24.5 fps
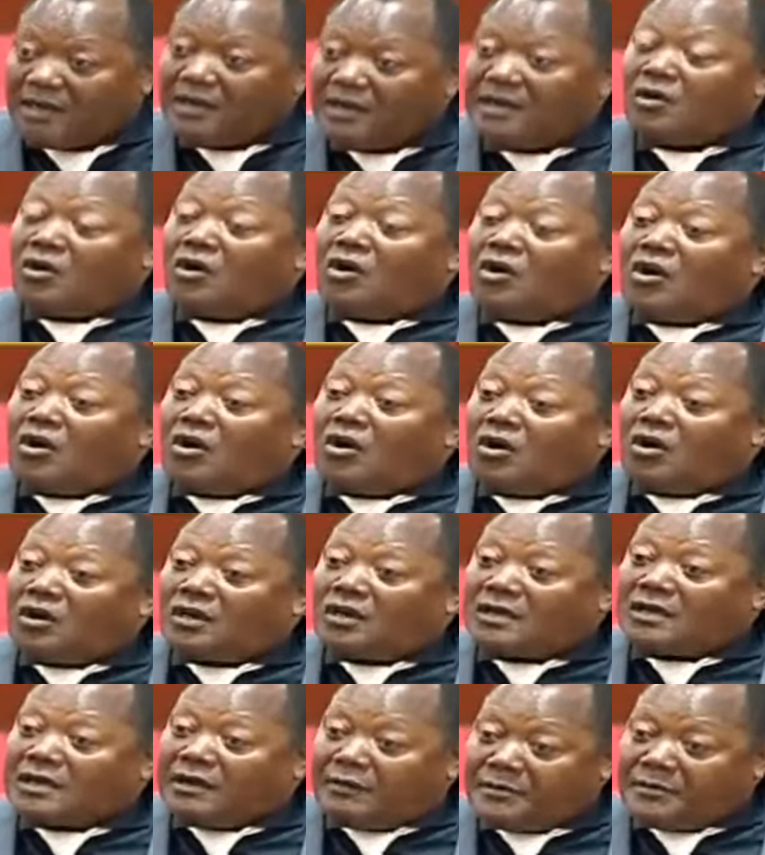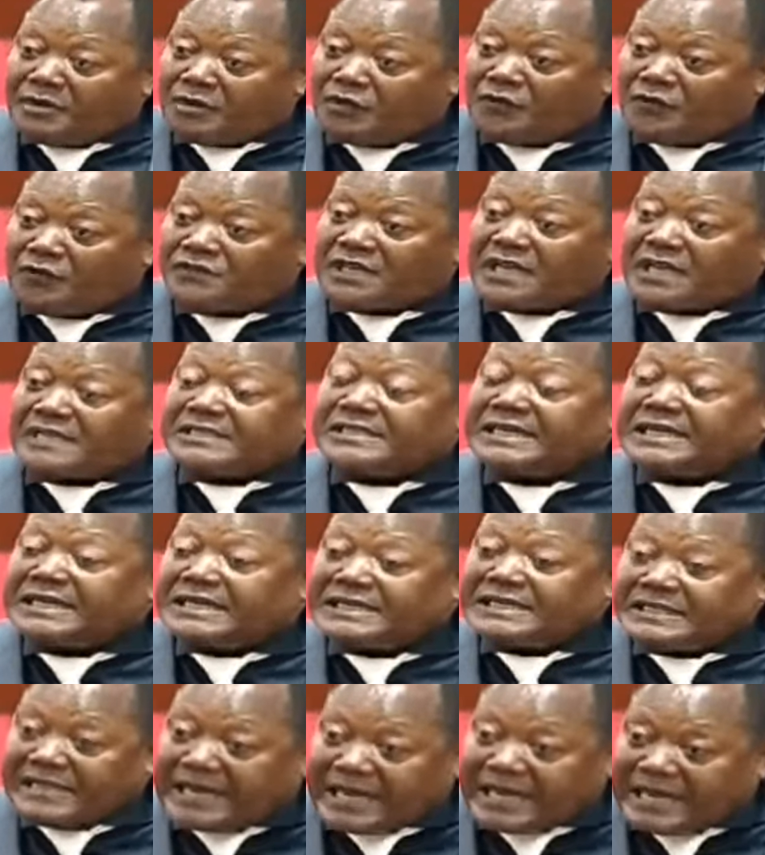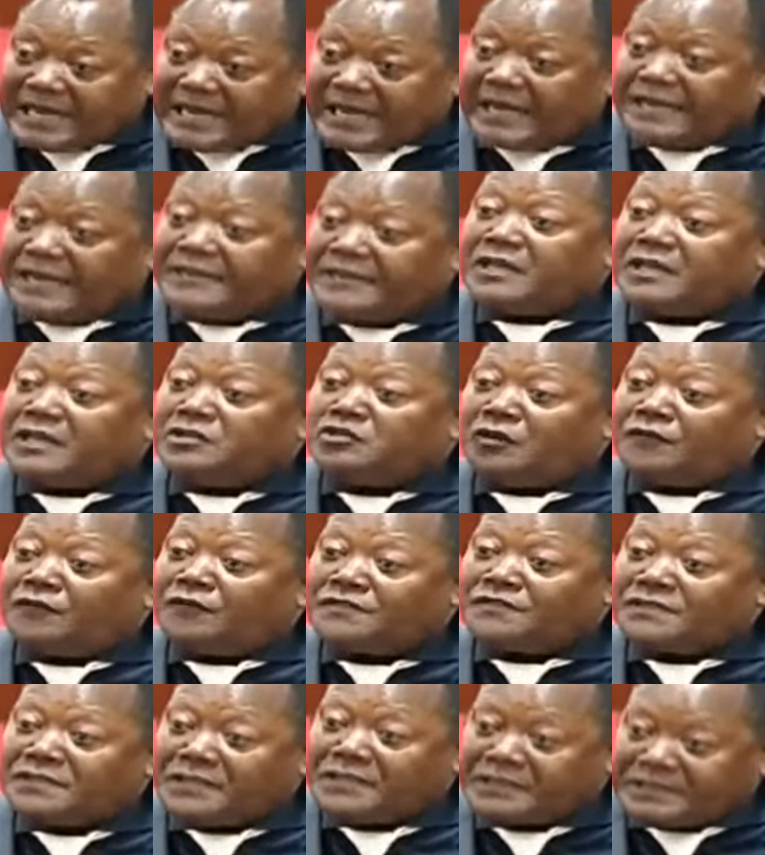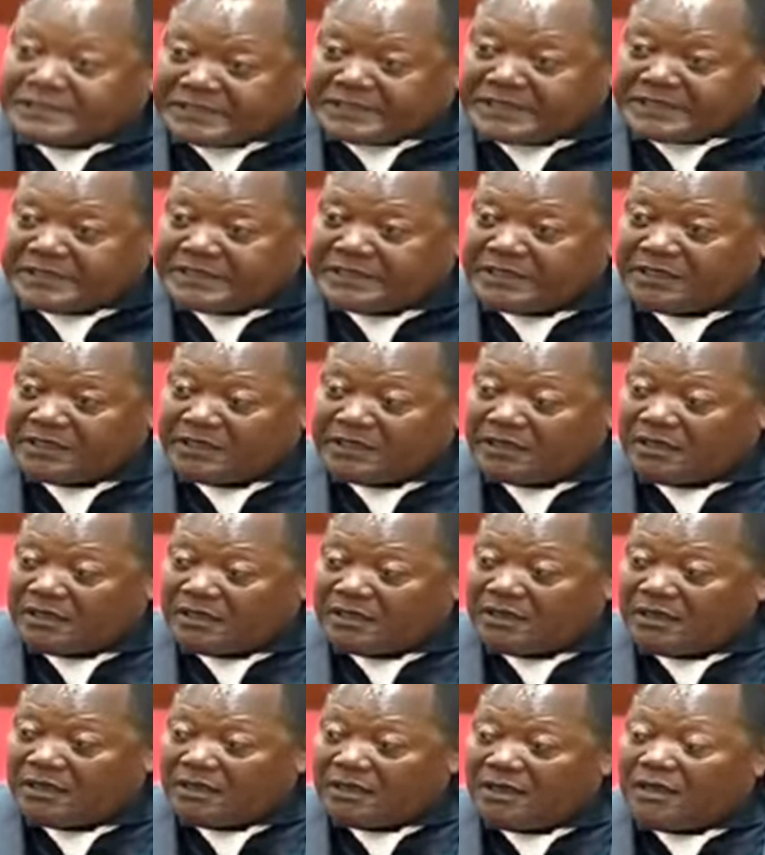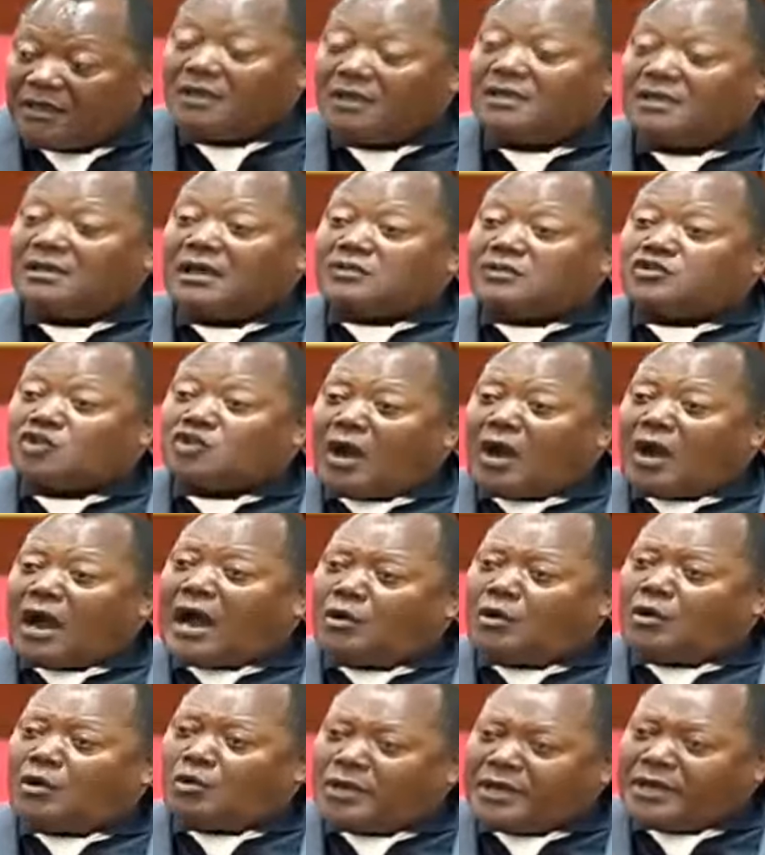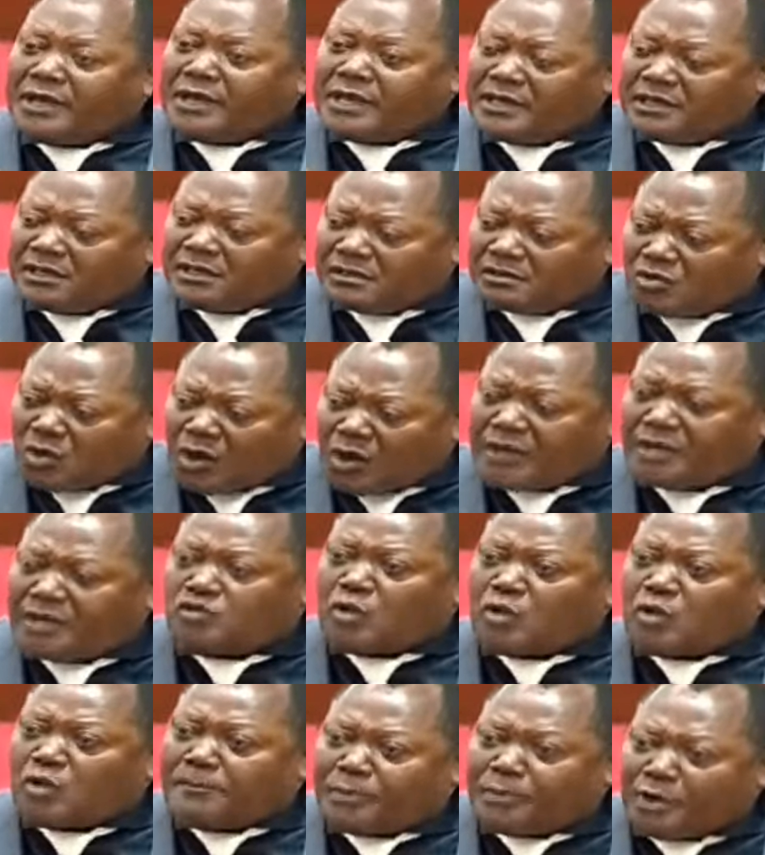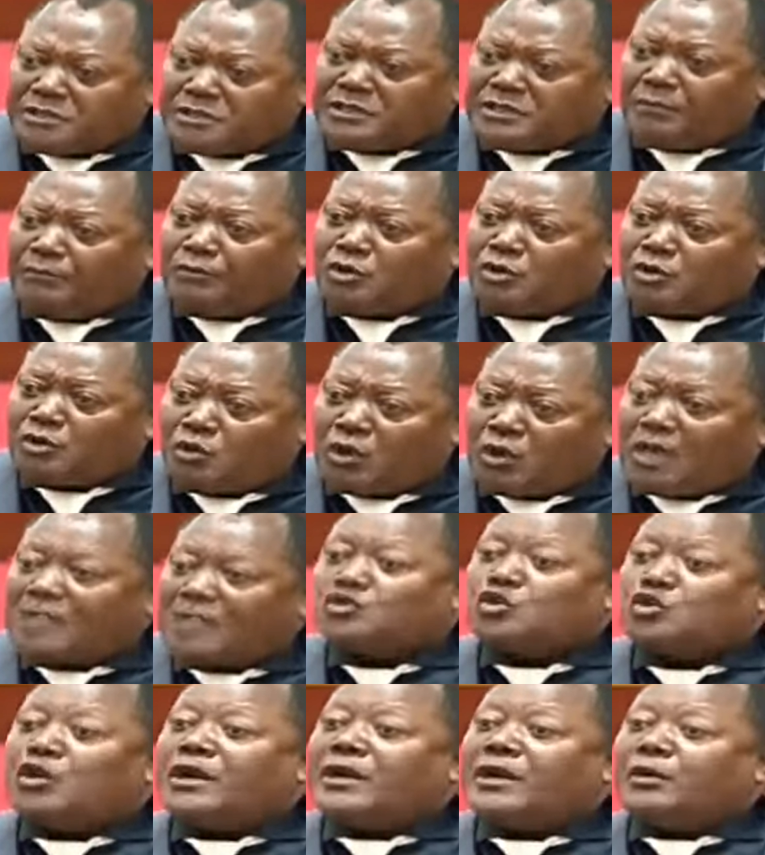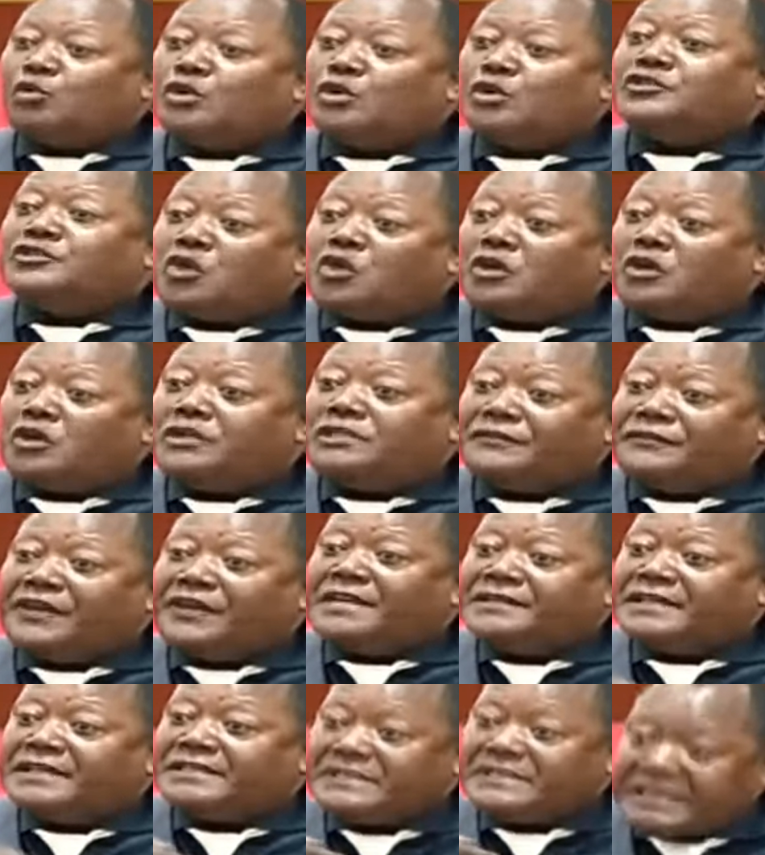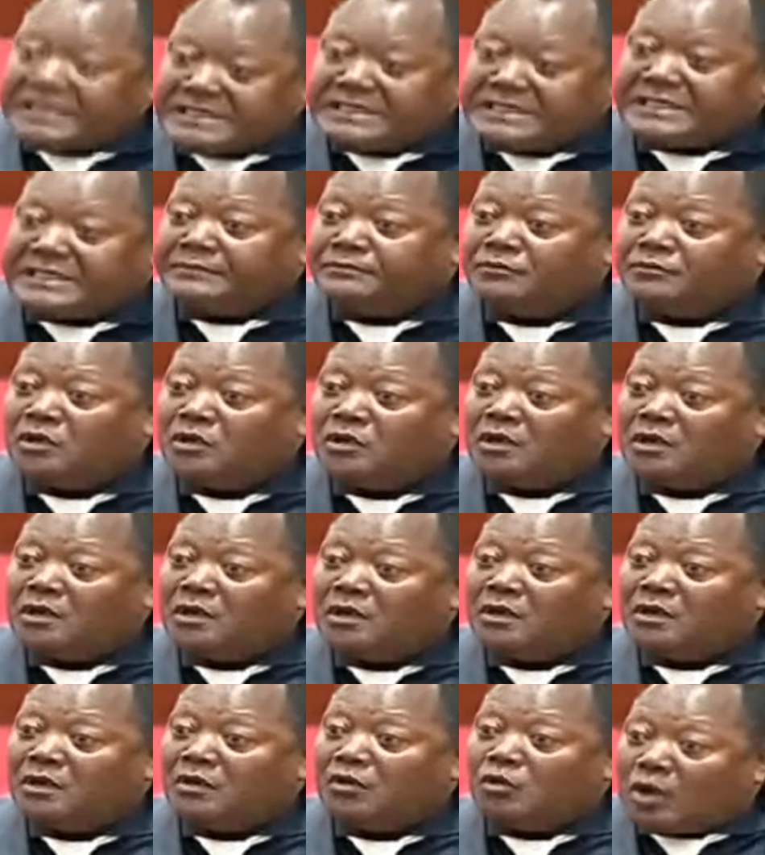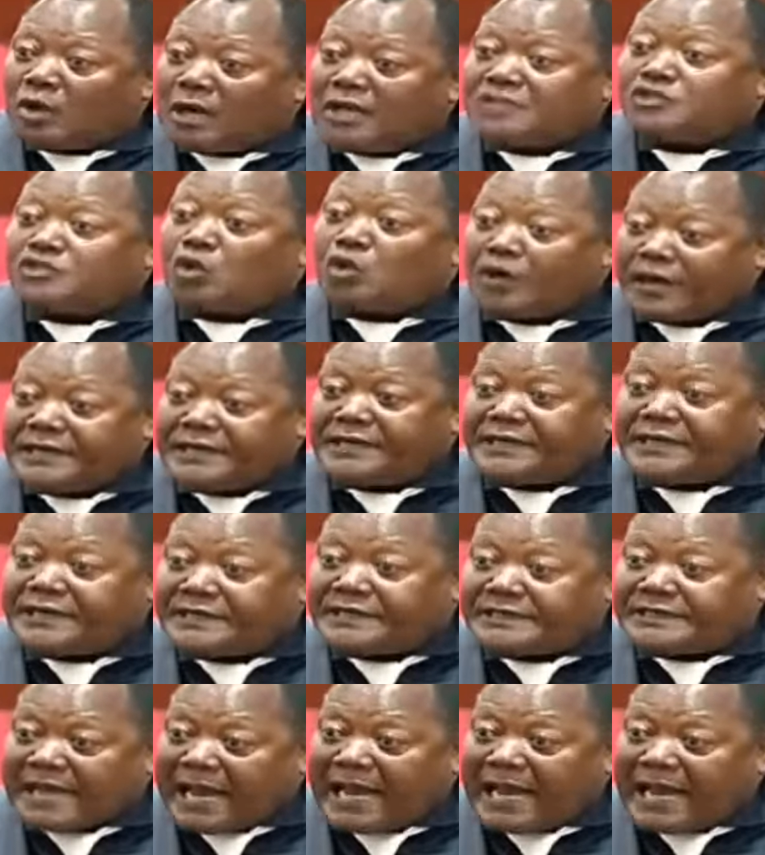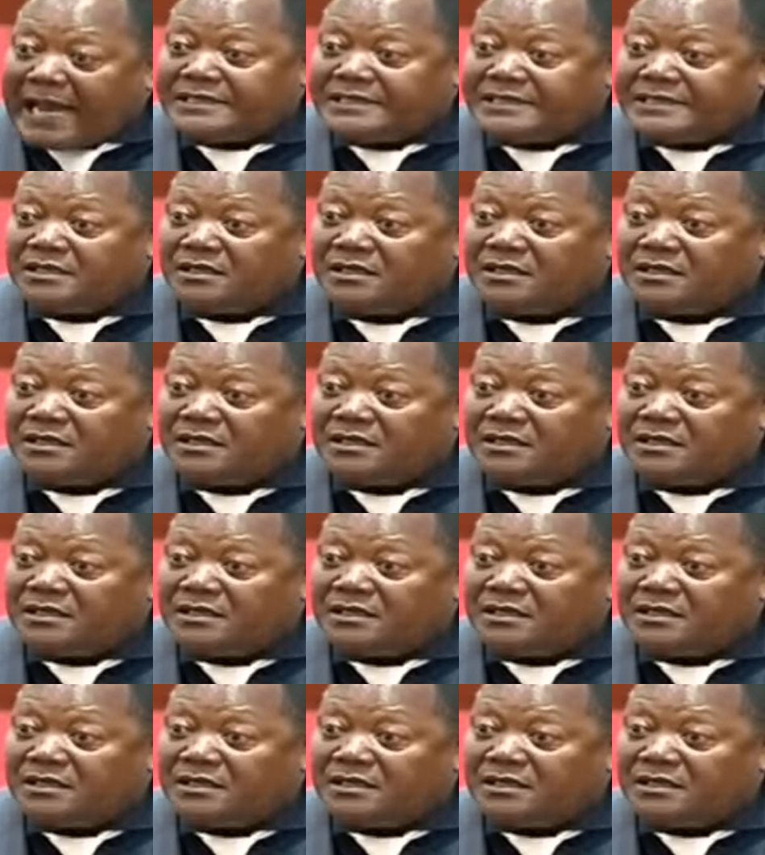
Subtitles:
All government officers retire at the age of 60. So are we going to appoint somebody who is not even in the system, who has already retired?